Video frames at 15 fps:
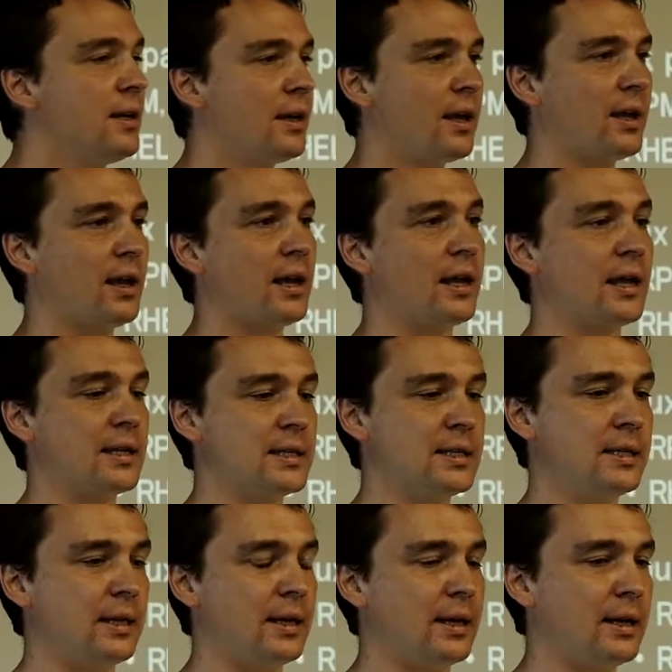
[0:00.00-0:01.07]
And
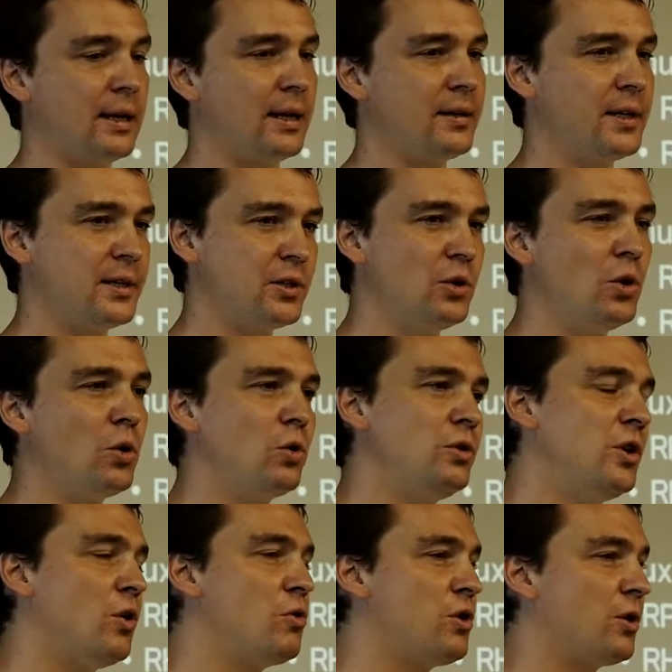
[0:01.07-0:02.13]
there is no
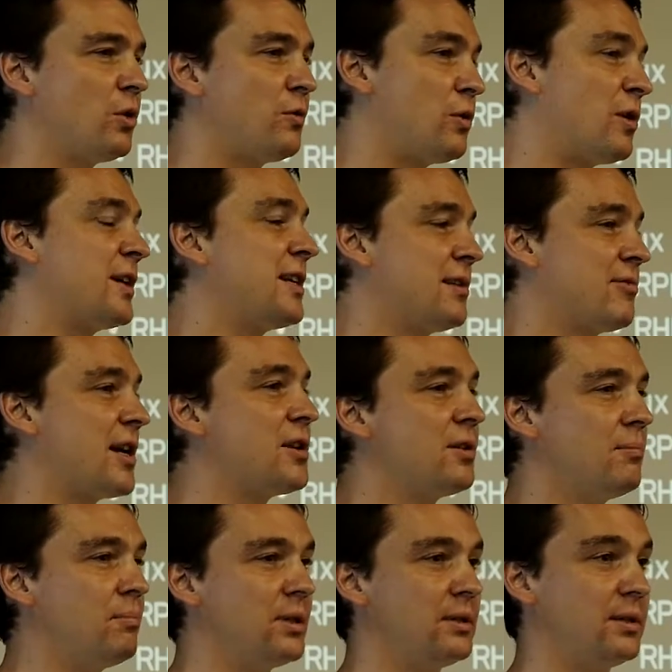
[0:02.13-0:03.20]
notion of
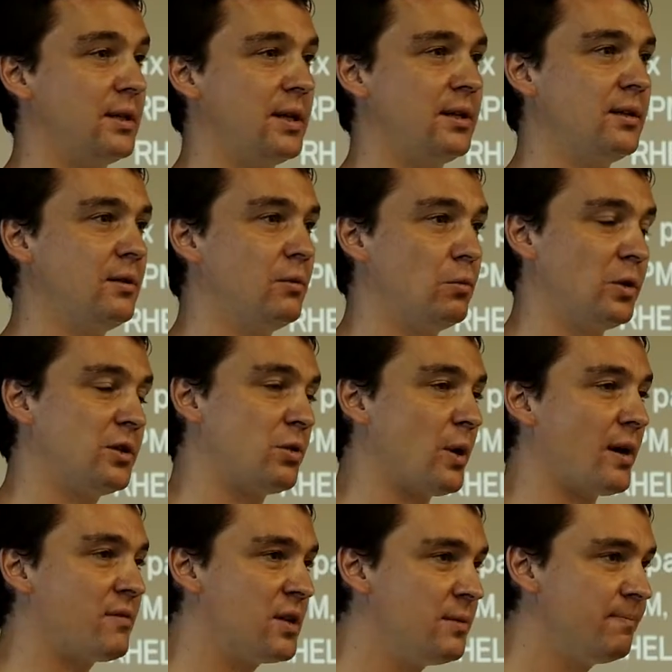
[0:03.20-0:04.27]
orchestration built in
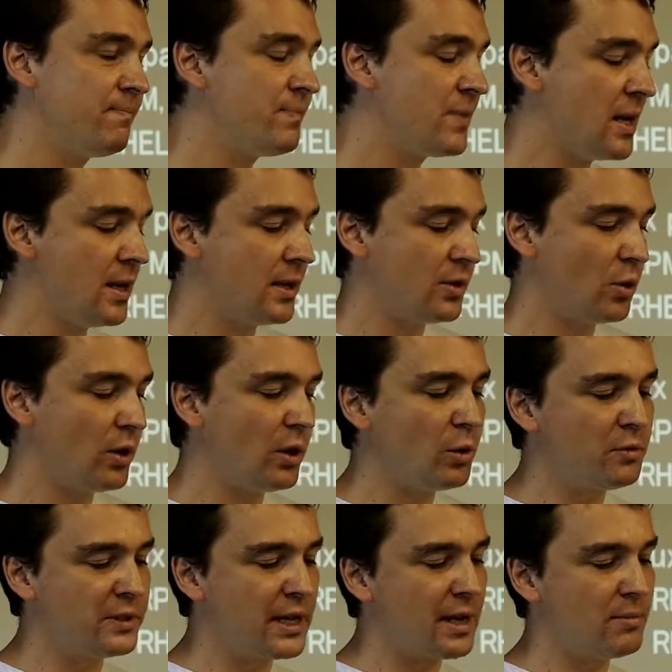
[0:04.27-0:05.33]
whatsoever. So a lot
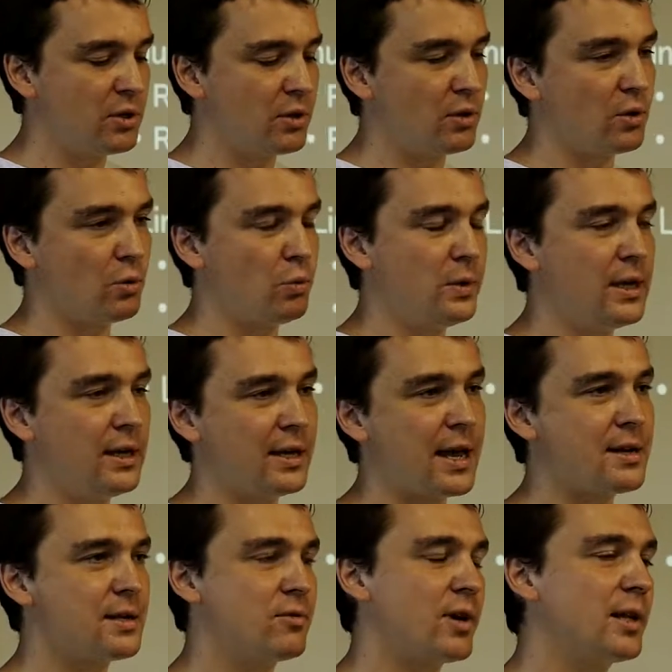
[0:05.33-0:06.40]
of times, we
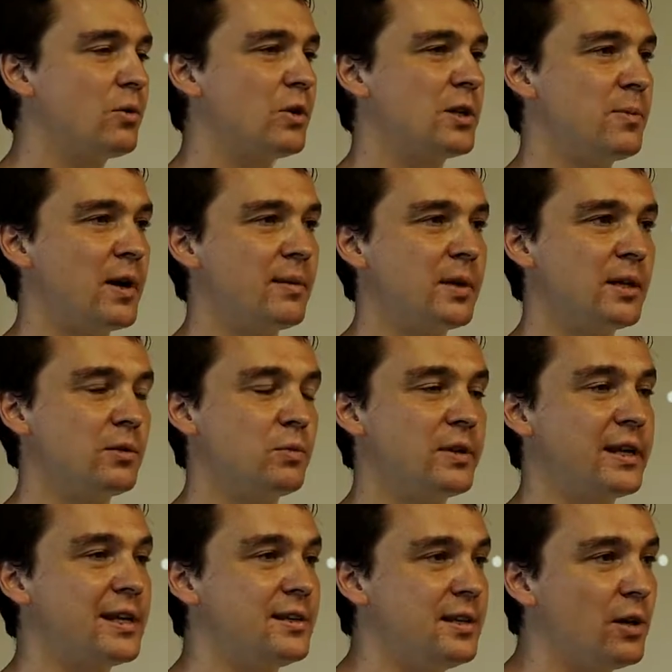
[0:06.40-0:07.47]
kind of try to experiment with
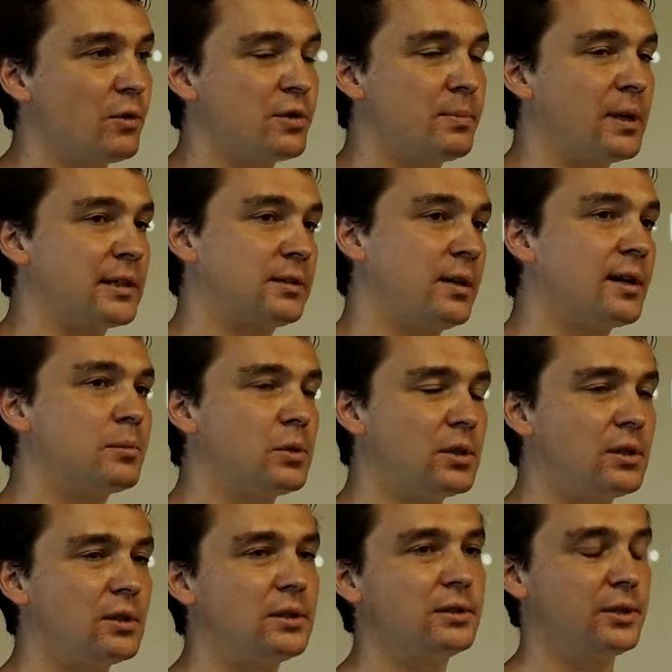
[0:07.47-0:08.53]
the idea of smart
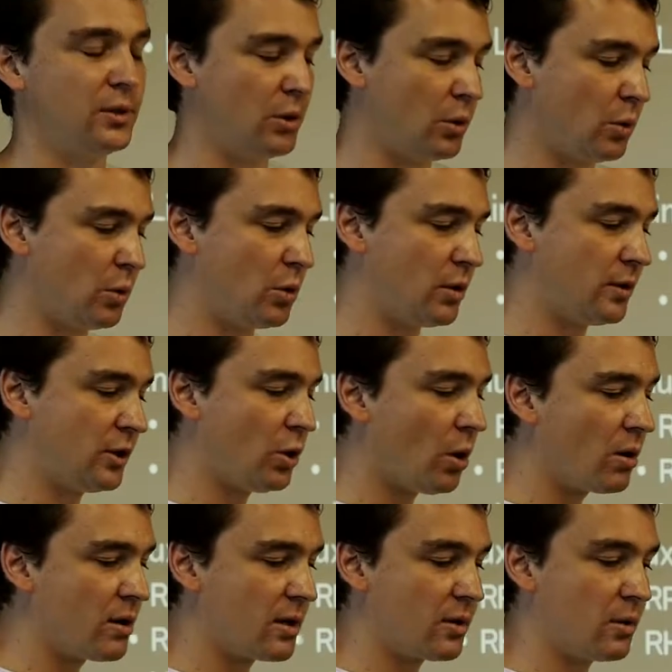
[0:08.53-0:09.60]
tarballs, or
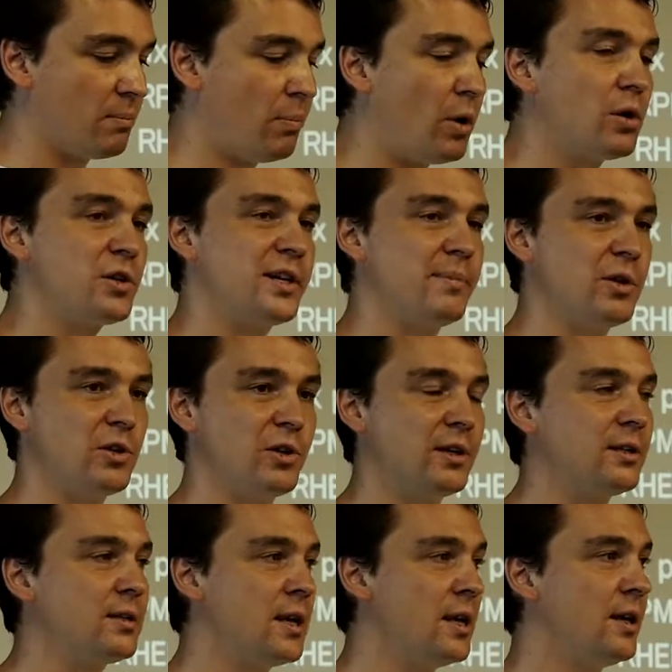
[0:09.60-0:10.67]
Docker or Bosch
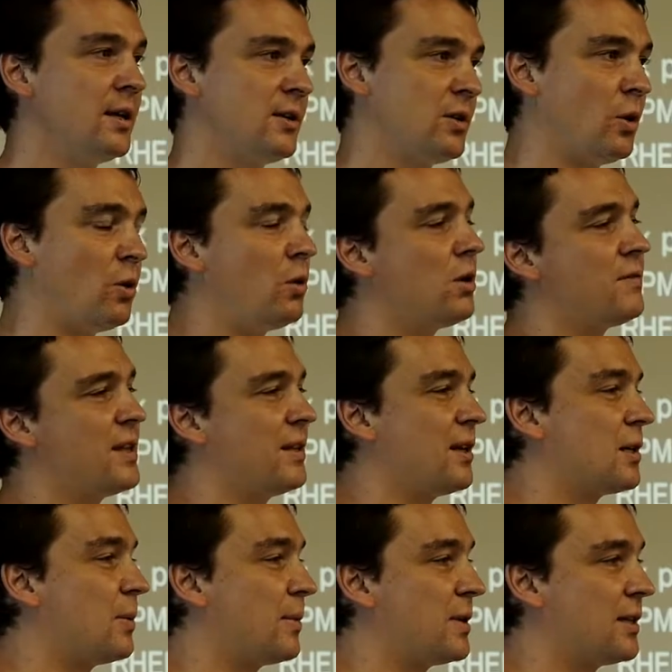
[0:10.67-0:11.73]
images. So all of that
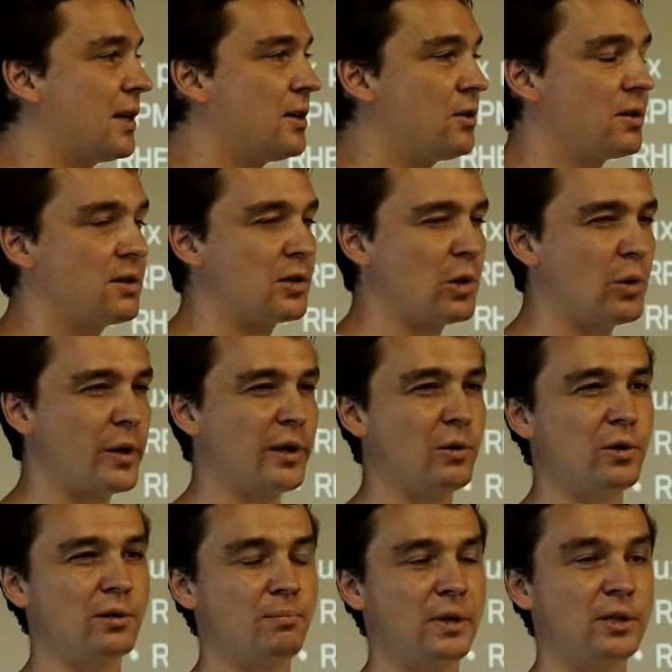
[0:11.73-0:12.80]
experimentation is going
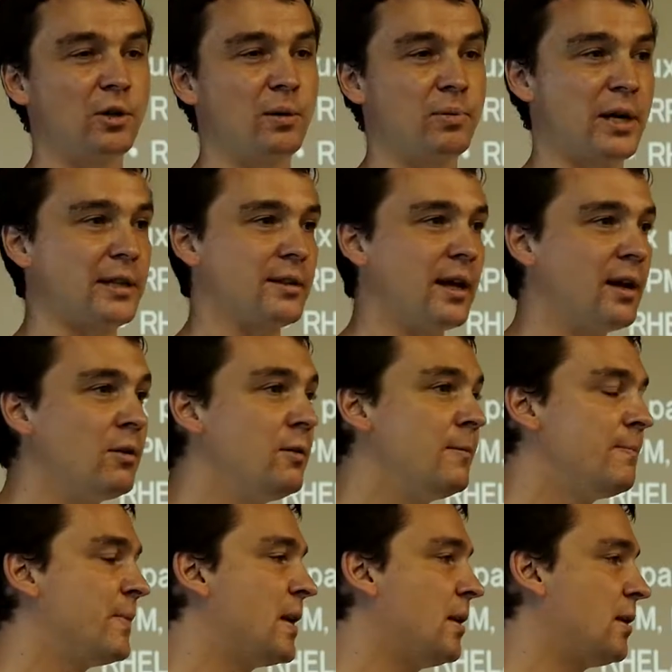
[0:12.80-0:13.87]
on Bigtop right now.
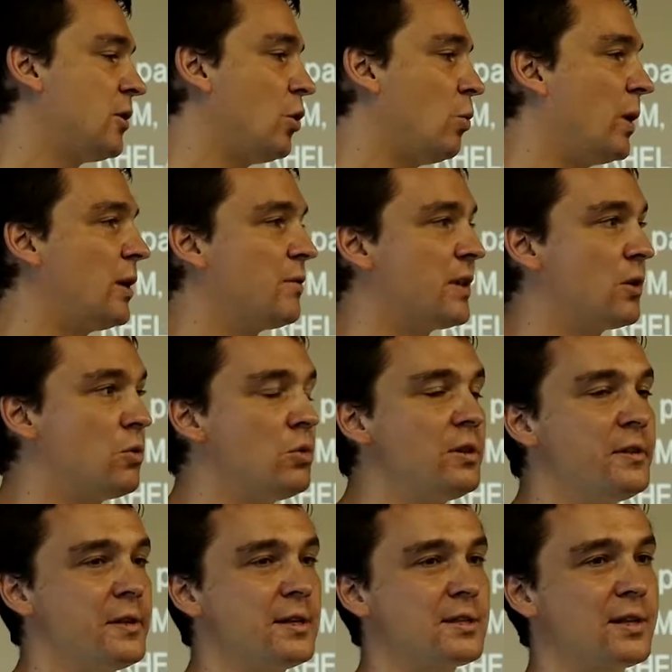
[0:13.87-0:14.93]
So one of the cool
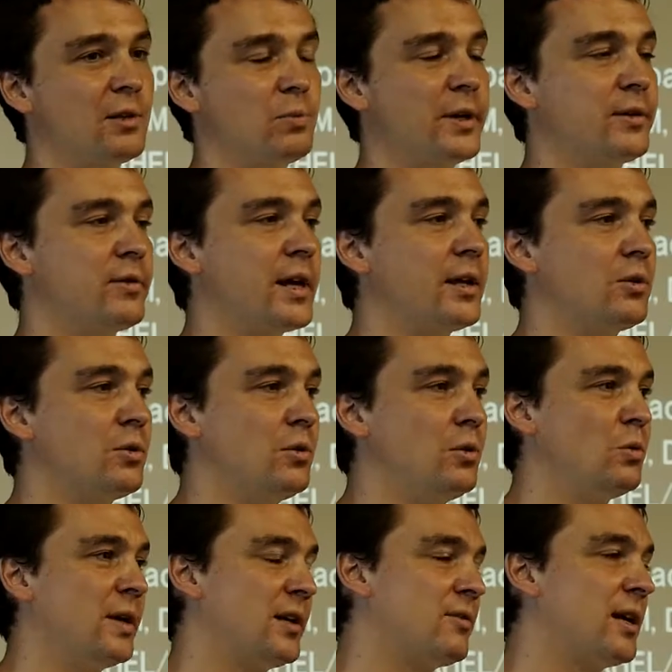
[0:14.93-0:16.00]
things that we're trying to
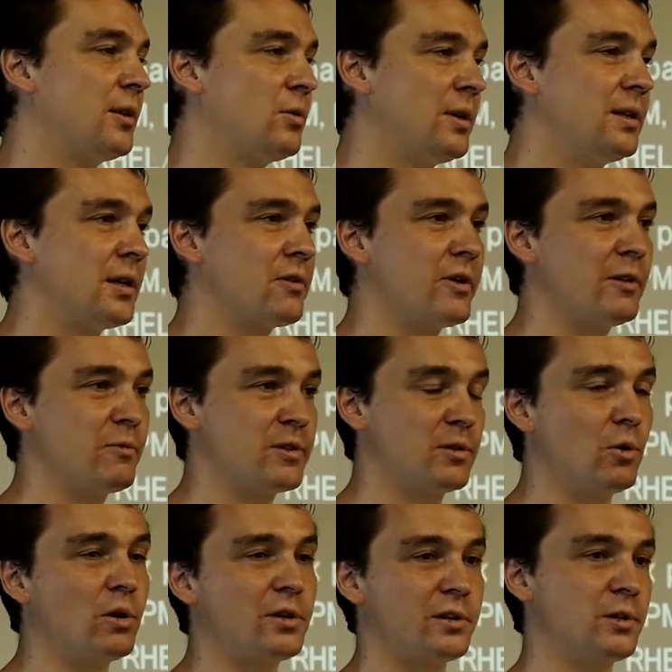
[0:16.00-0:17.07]
we're trying to integrate with
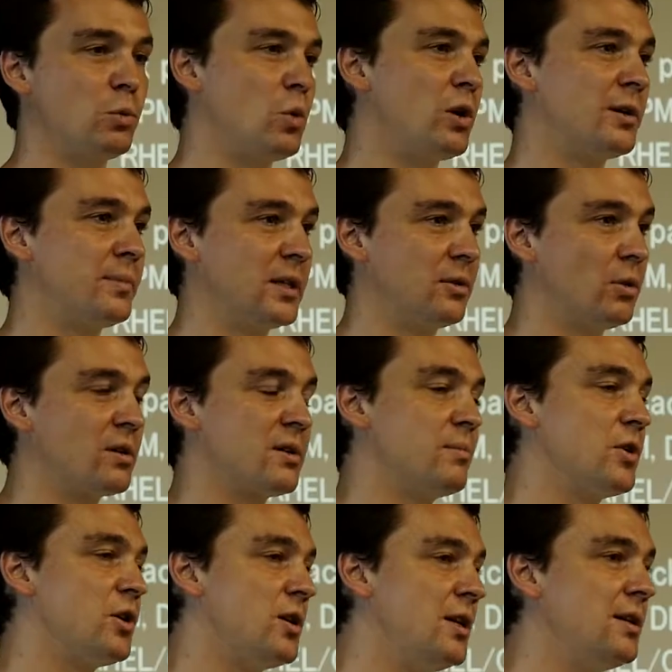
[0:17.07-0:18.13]
Docker Swarm and Docker
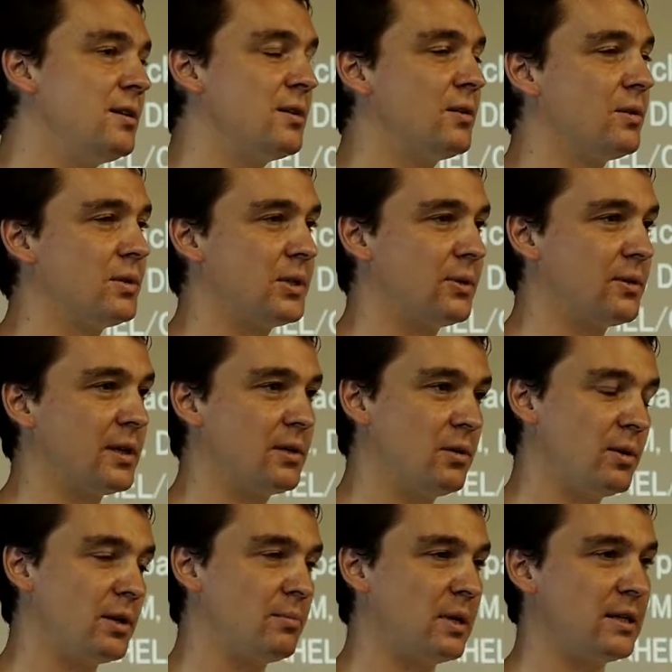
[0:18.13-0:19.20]
Machine, so that
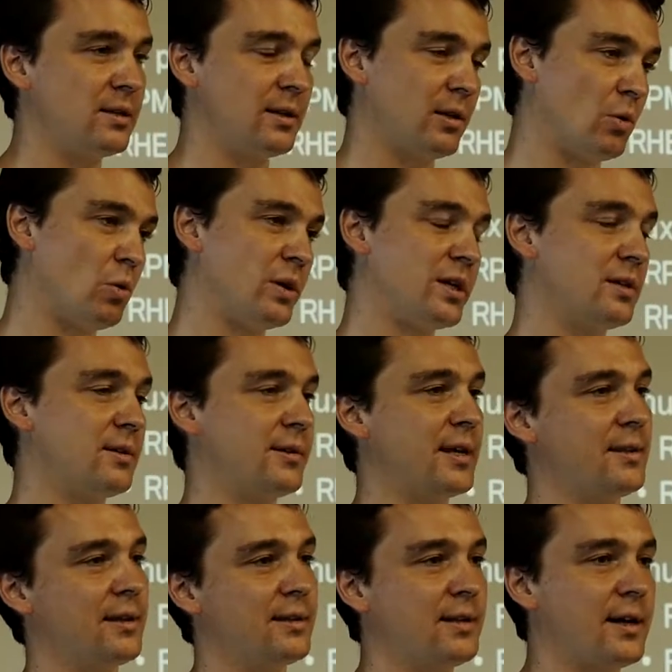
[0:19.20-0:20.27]
you can basically
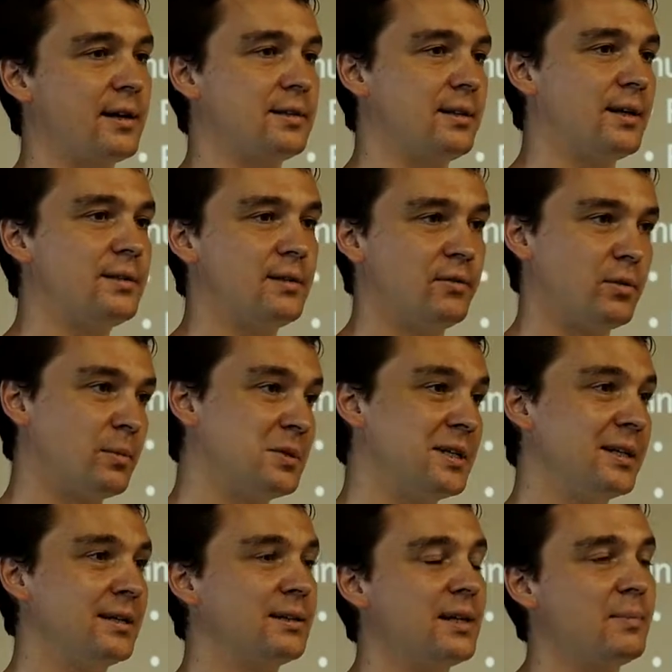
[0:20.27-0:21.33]
orchestrate the entire cluster from a
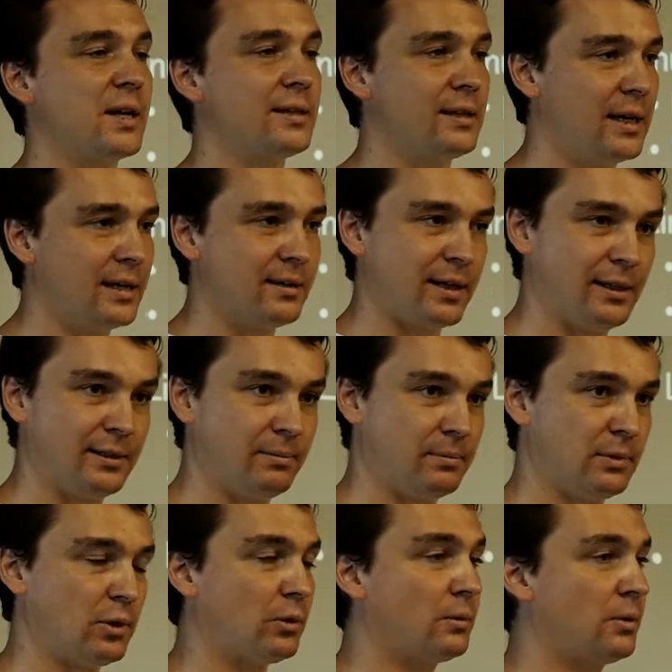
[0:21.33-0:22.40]
single command line. I'll
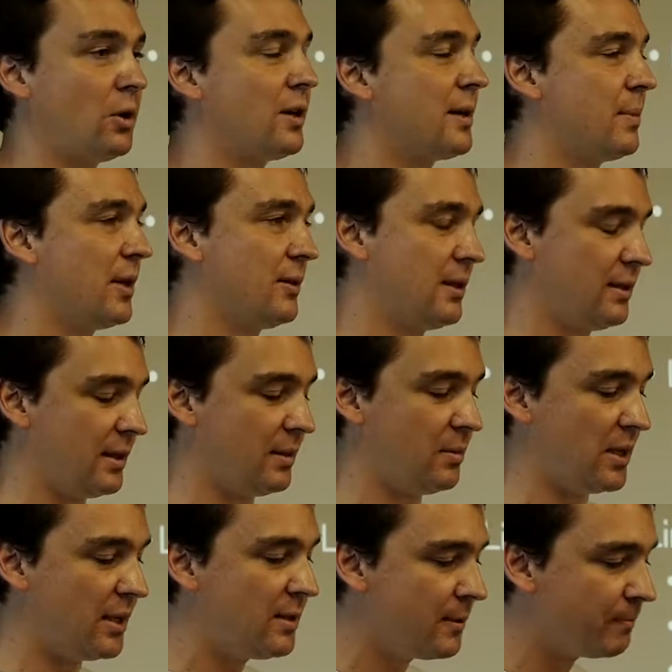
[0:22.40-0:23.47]
talk about it in a
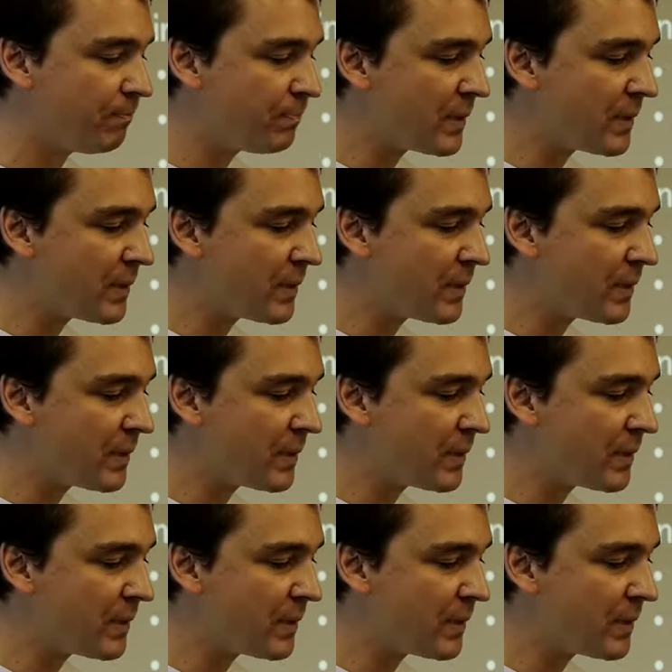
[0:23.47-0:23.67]
minute.